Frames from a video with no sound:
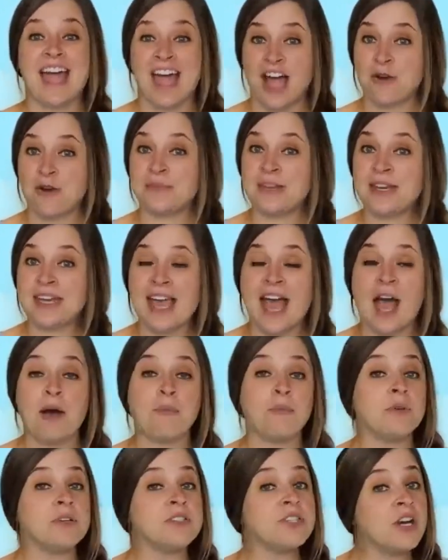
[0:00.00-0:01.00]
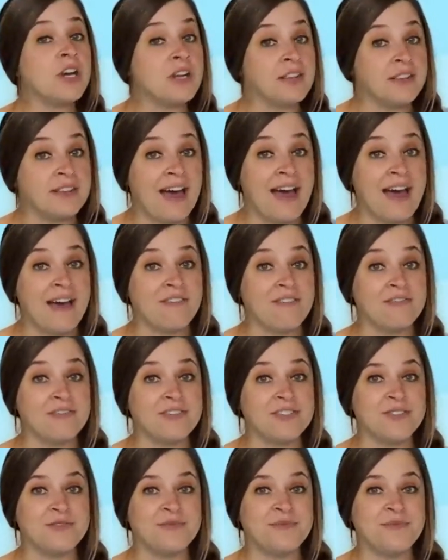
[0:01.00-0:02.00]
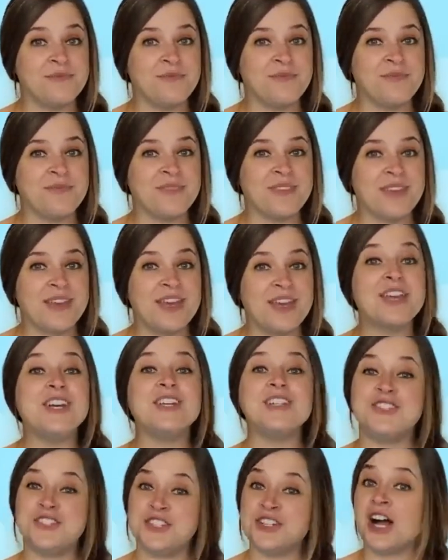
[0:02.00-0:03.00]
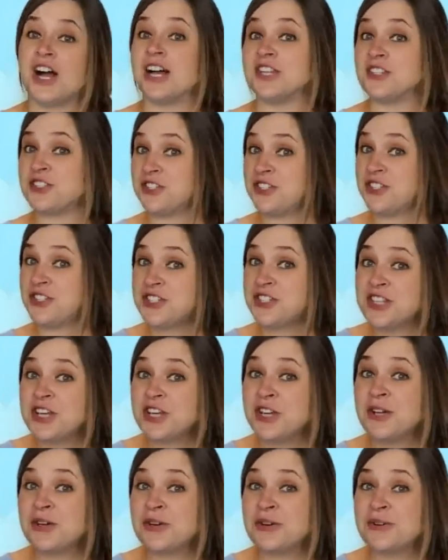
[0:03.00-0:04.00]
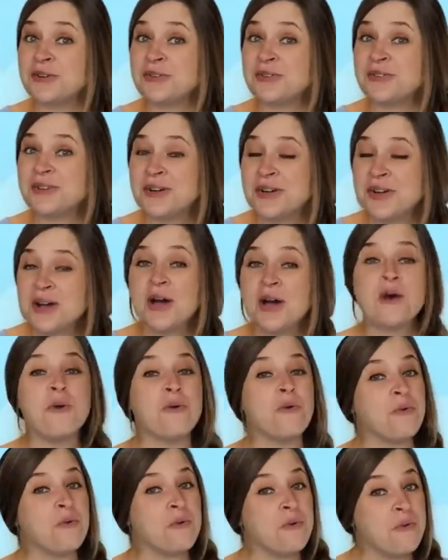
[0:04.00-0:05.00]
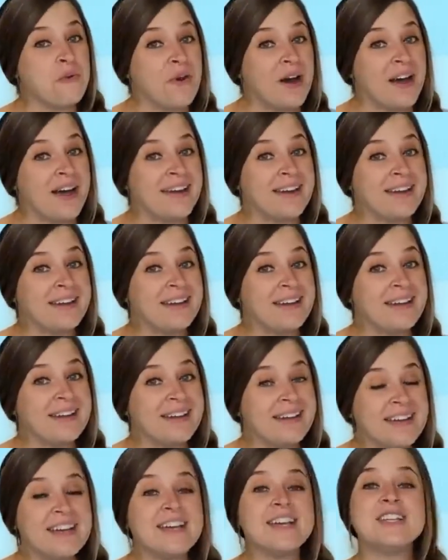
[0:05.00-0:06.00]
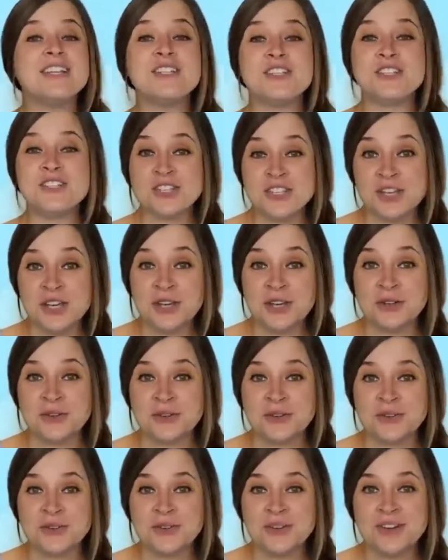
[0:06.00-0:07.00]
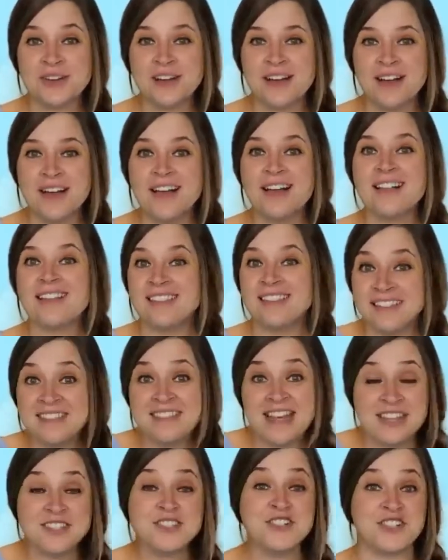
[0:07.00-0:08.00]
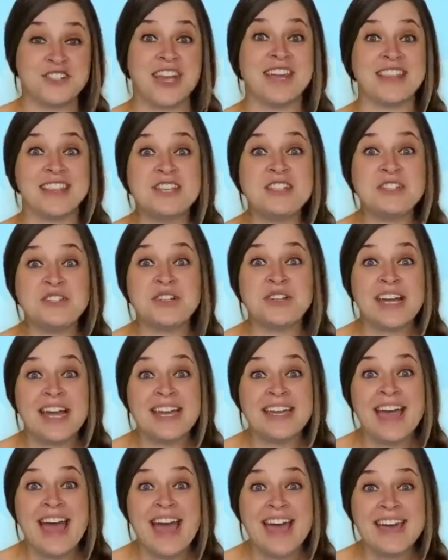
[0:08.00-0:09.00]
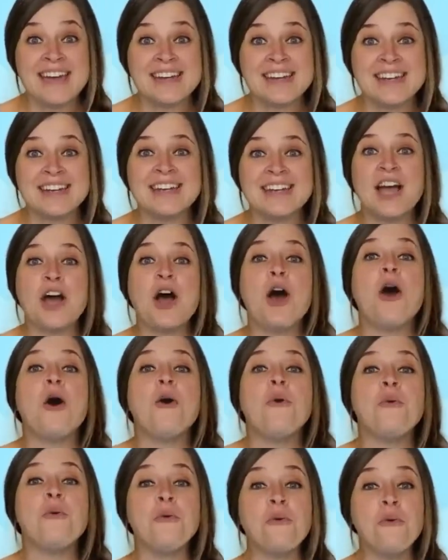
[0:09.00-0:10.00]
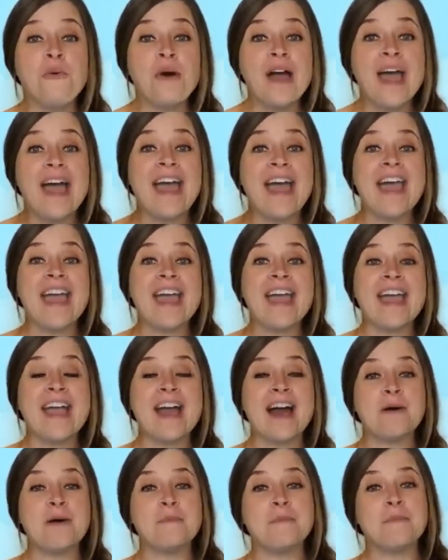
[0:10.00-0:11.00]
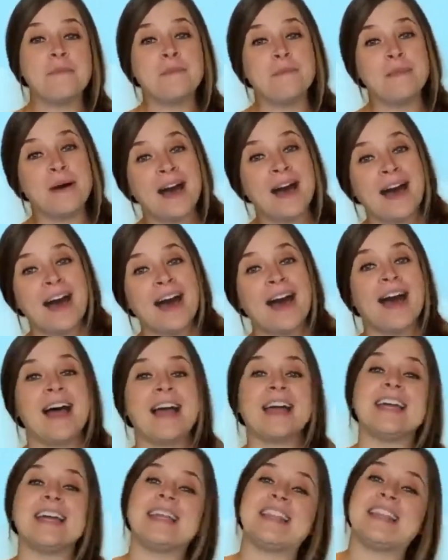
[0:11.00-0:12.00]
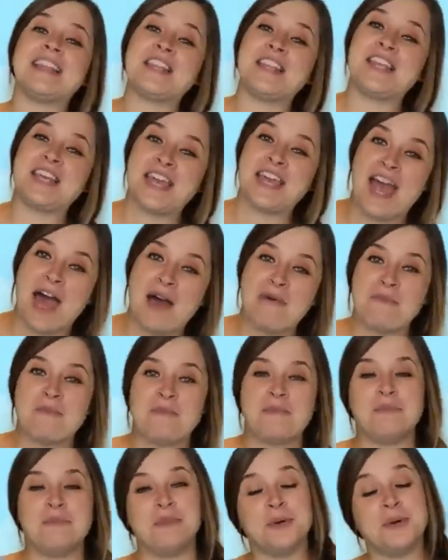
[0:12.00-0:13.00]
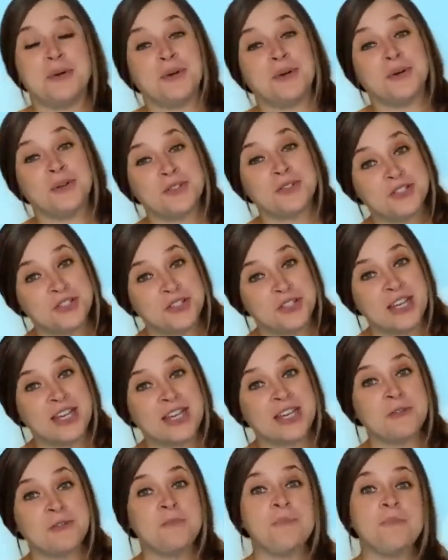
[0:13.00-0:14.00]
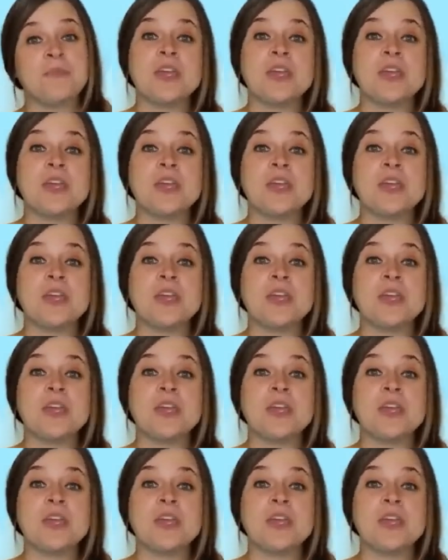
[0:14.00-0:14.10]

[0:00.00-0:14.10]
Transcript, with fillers: How many apples are left? Just two. One, two. Let's shake the tree again. Way up high in the apple tree,